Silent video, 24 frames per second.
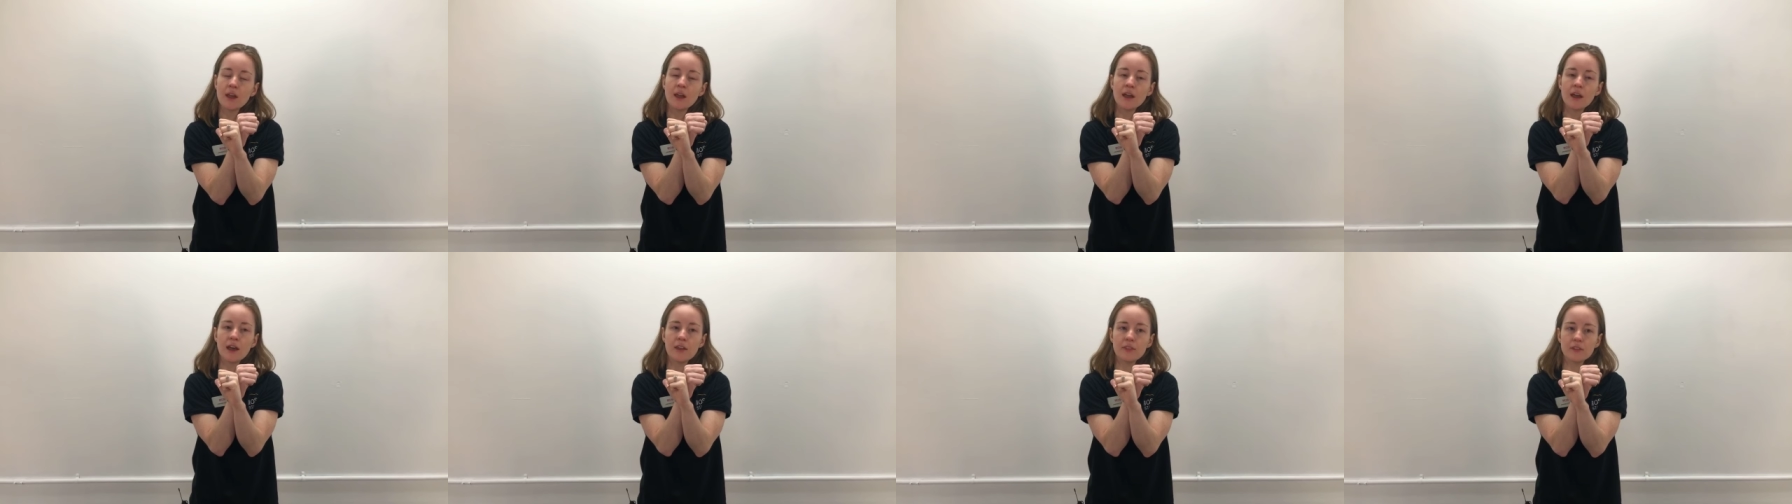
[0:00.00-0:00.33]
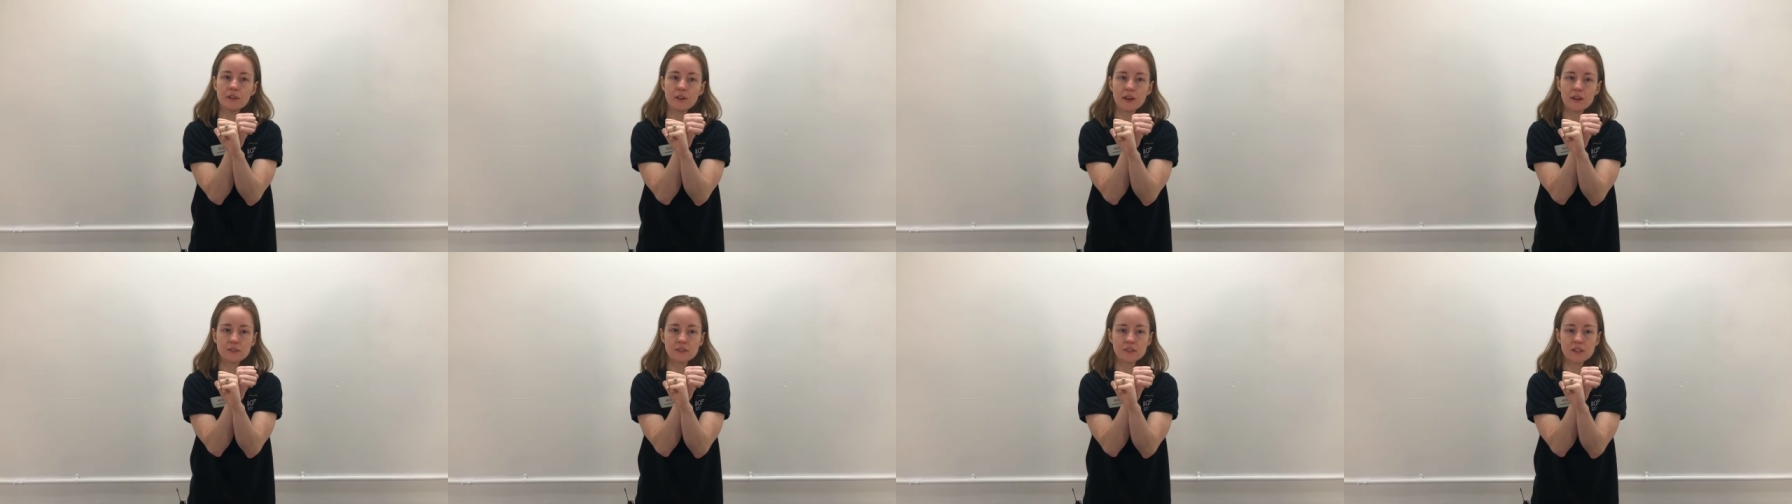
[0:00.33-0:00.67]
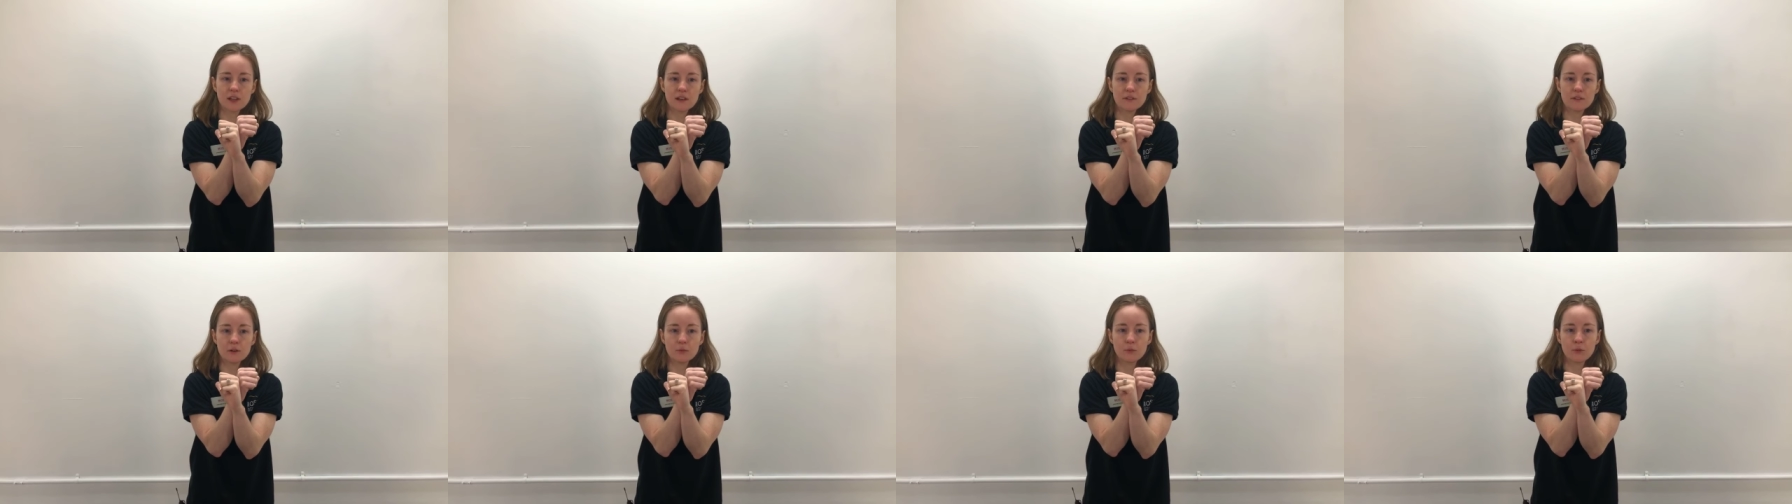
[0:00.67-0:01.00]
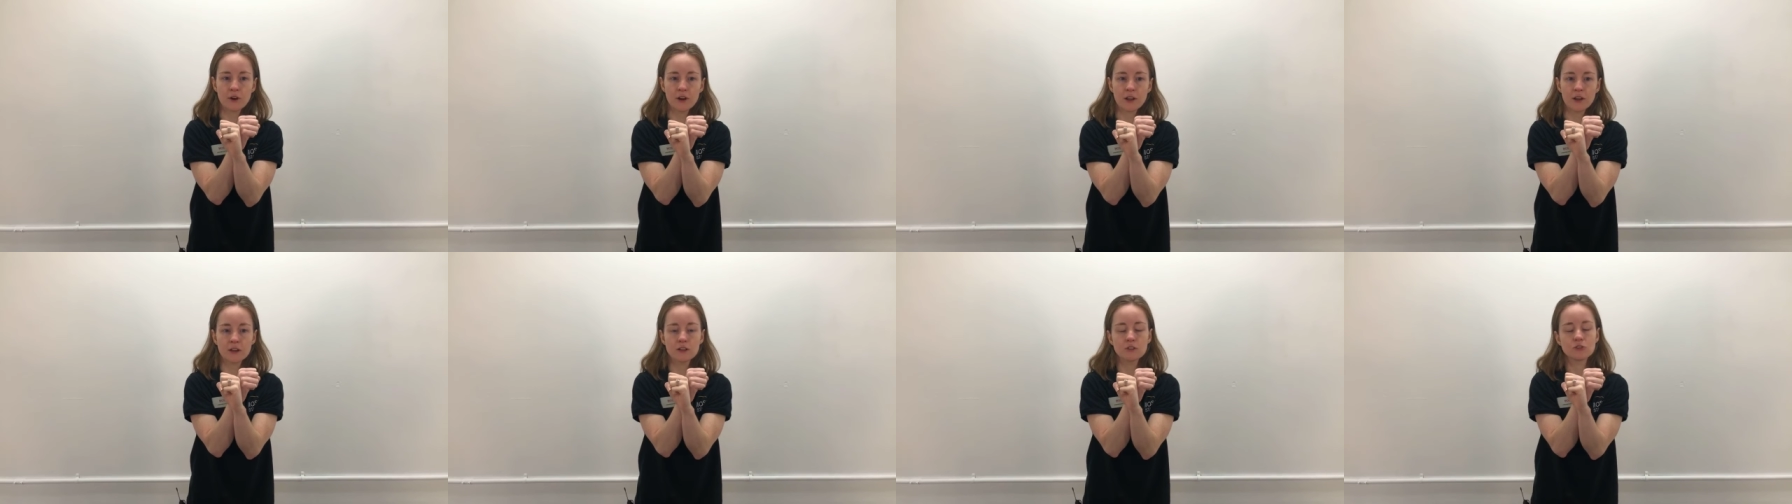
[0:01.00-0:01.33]
and the left side of your
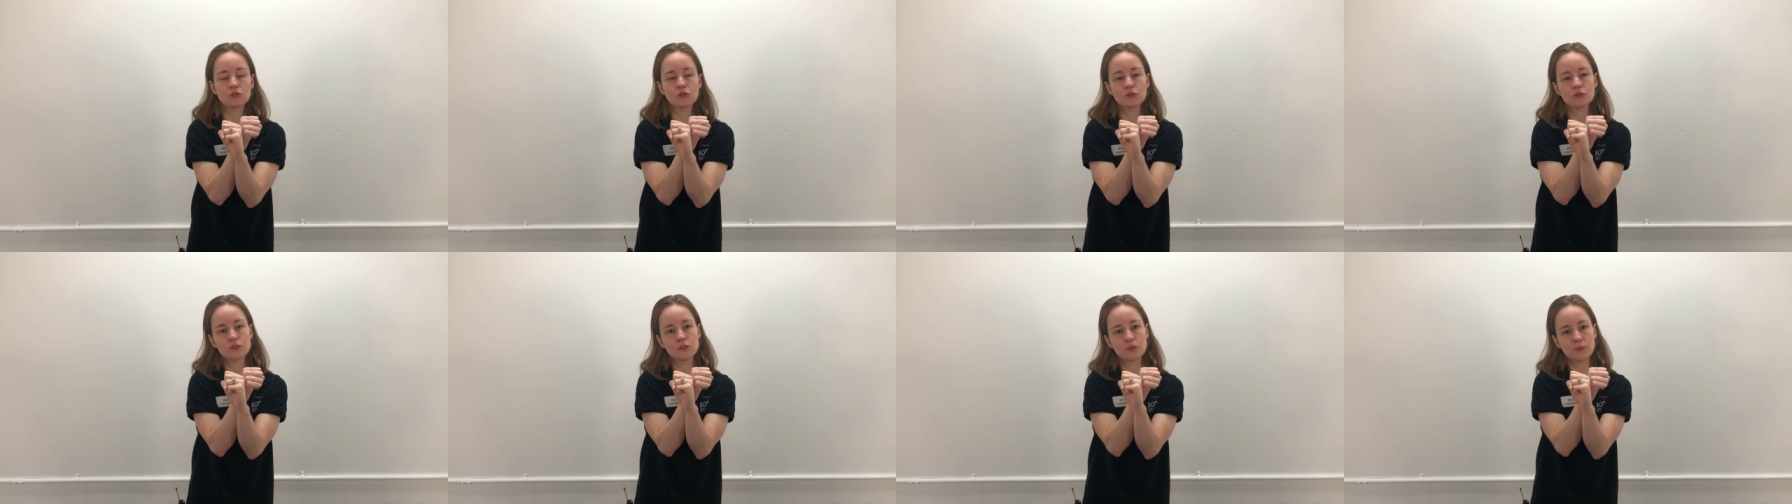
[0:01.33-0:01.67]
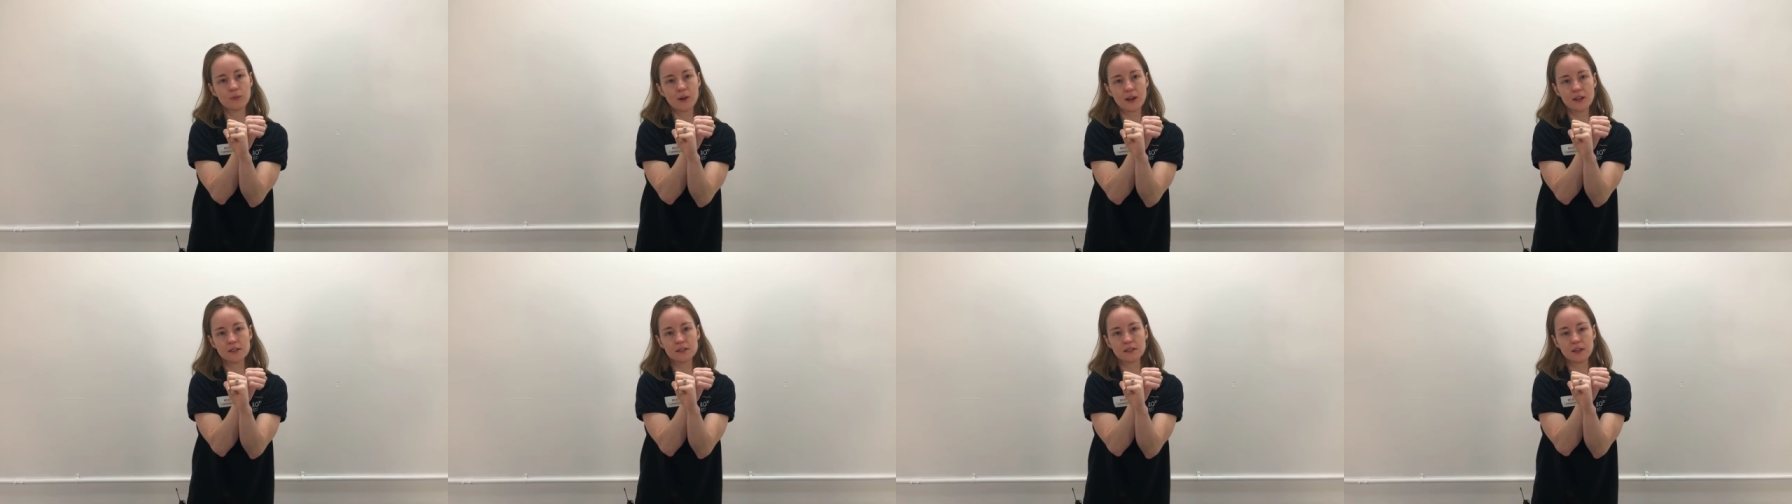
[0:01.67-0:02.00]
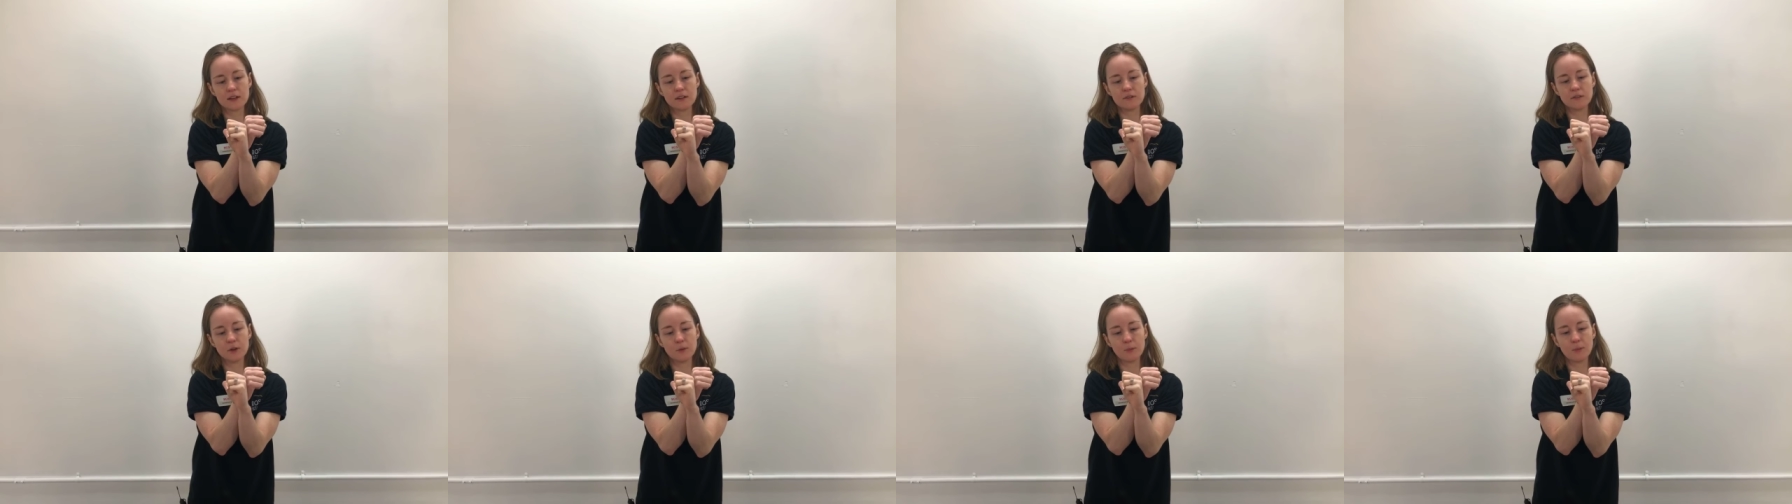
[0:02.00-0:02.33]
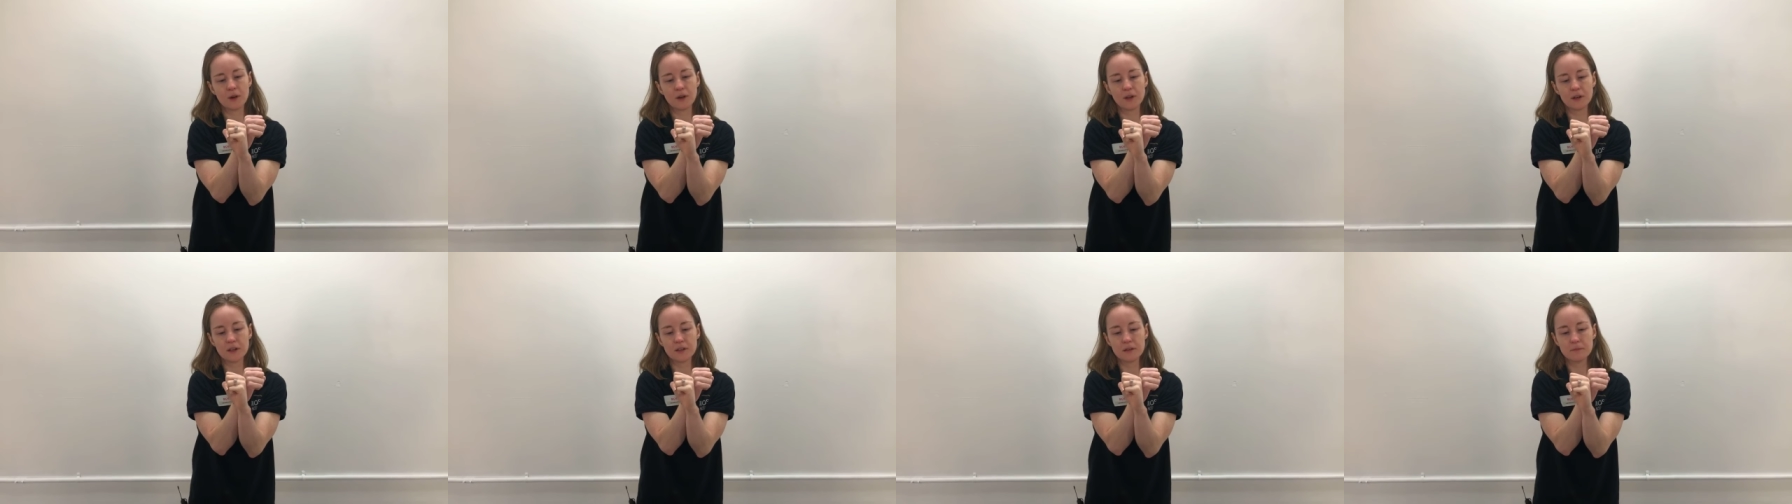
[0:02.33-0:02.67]
brain controls the right side of your
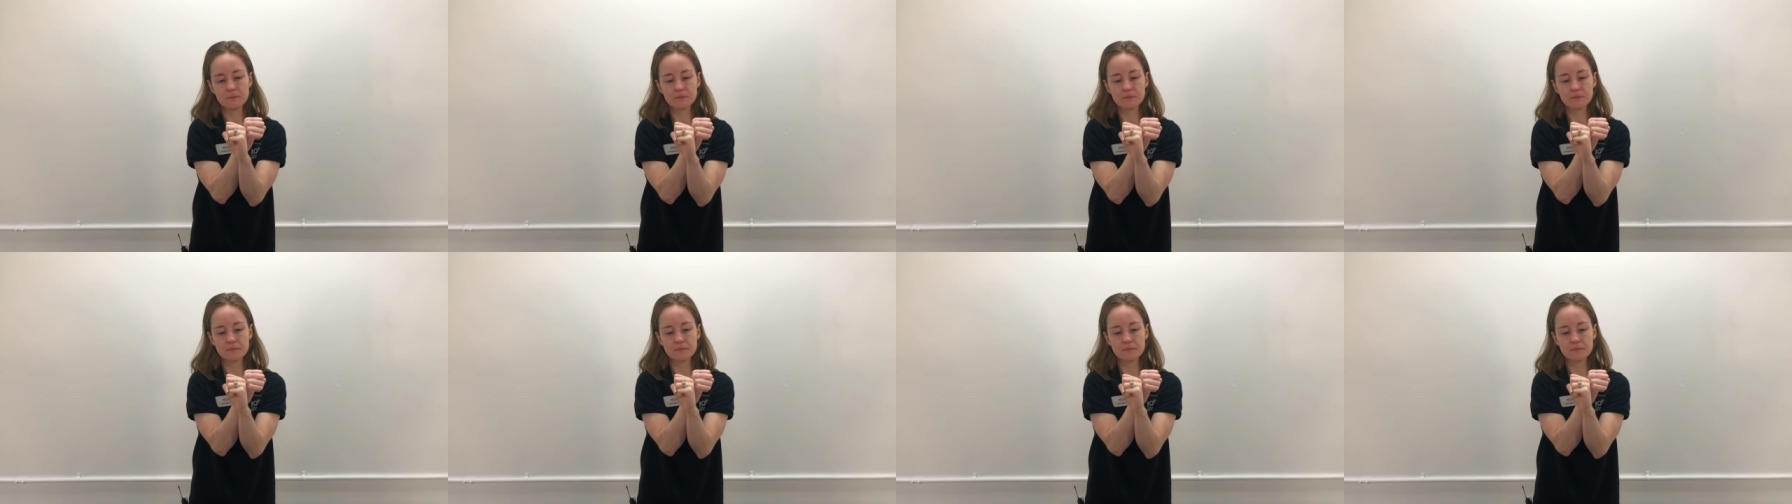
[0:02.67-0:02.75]
body.